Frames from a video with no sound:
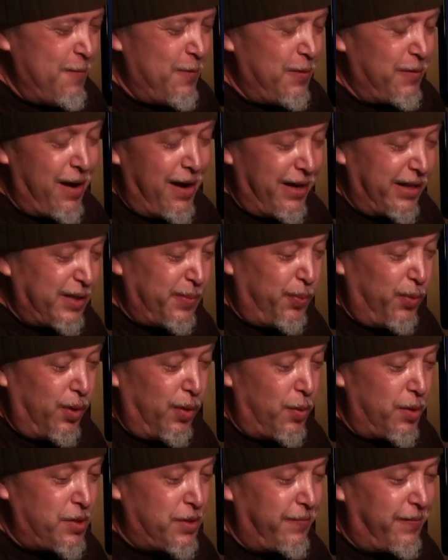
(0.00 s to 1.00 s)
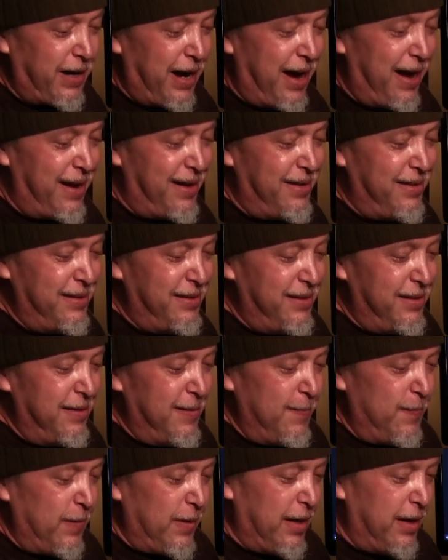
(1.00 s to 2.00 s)
You've got to explore what you've got.
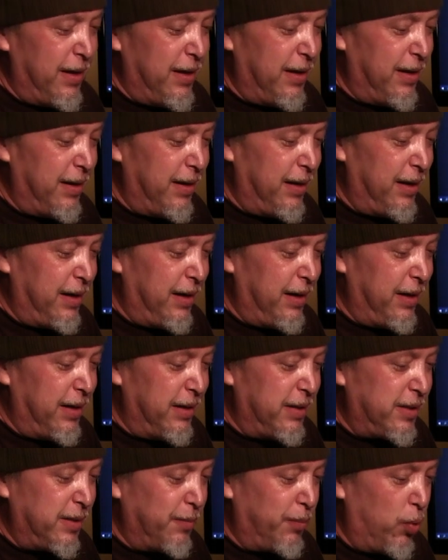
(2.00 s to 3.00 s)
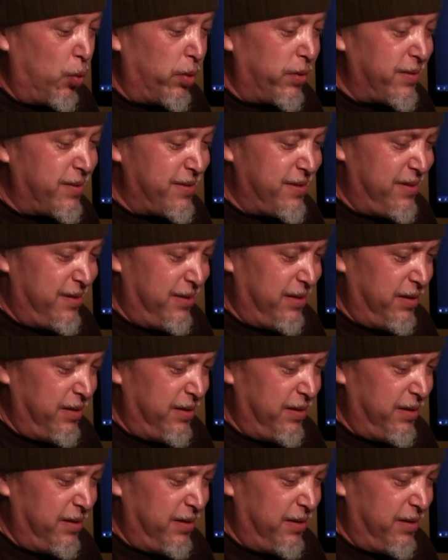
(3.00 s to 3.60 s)
And it's important.